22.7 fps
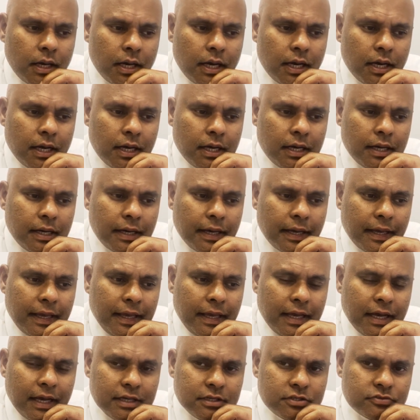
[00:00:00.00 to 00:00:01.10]

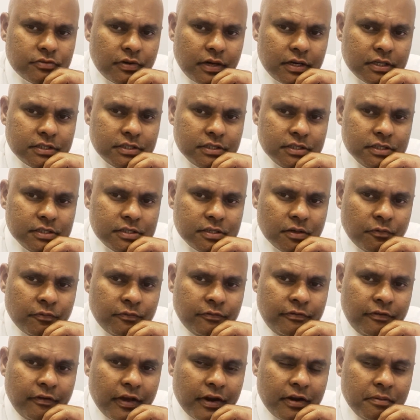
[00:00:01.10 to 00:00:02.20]
AI strategies
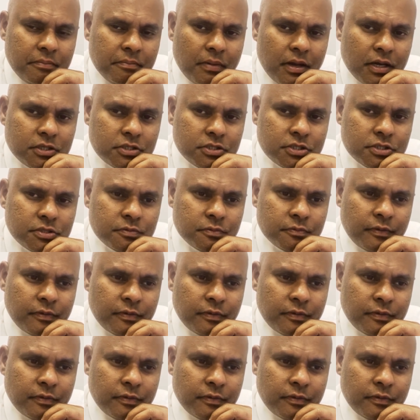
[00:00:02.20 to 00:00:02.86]
very much.